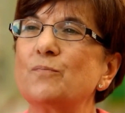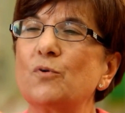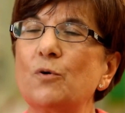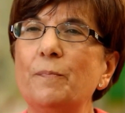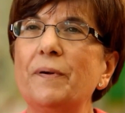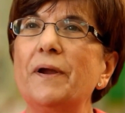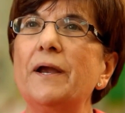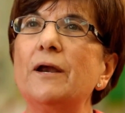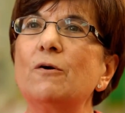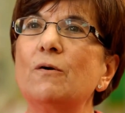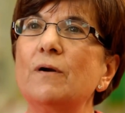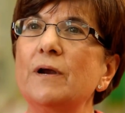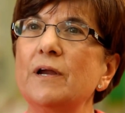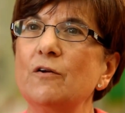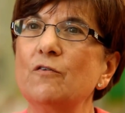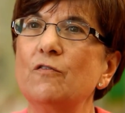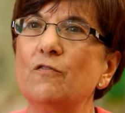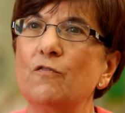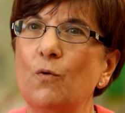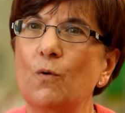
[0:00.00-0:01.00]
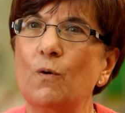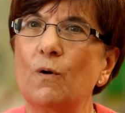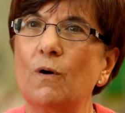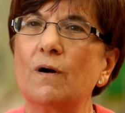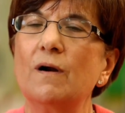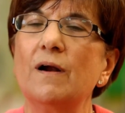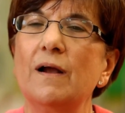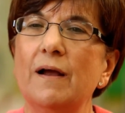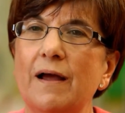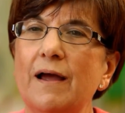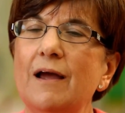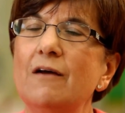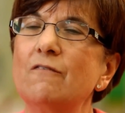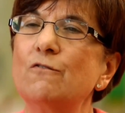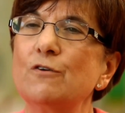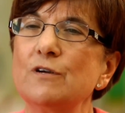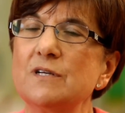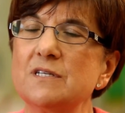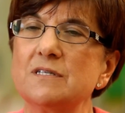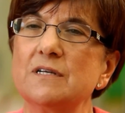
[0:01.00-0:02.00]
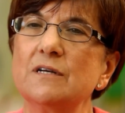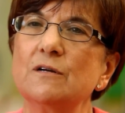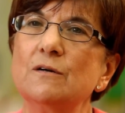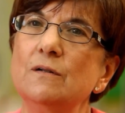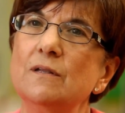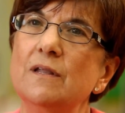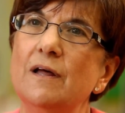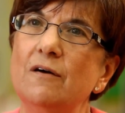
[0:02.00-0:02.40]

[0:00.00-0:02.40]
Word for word: preparing for every single